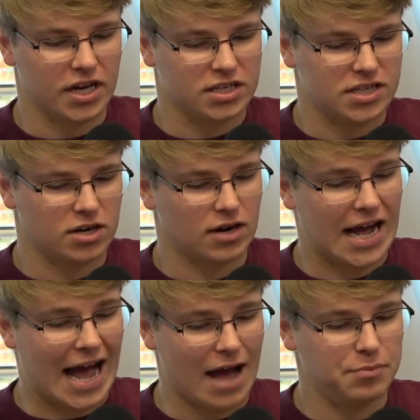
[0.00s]
etc.,
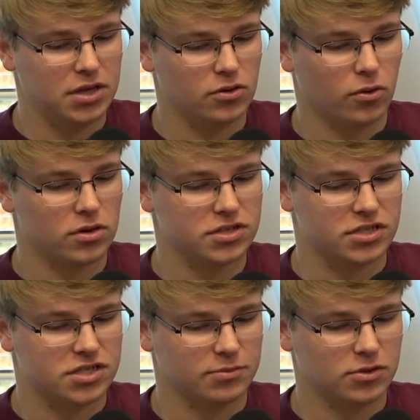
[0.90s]
happy, or is it
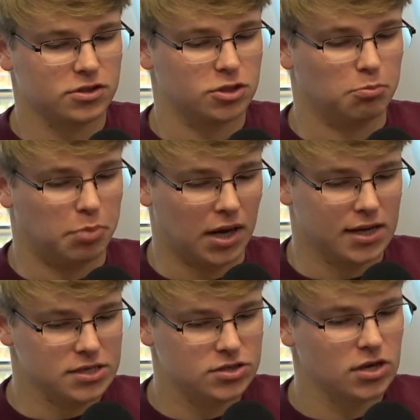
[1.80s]
similar to
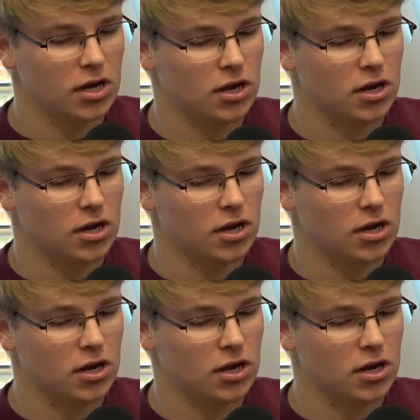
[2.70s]
Buzz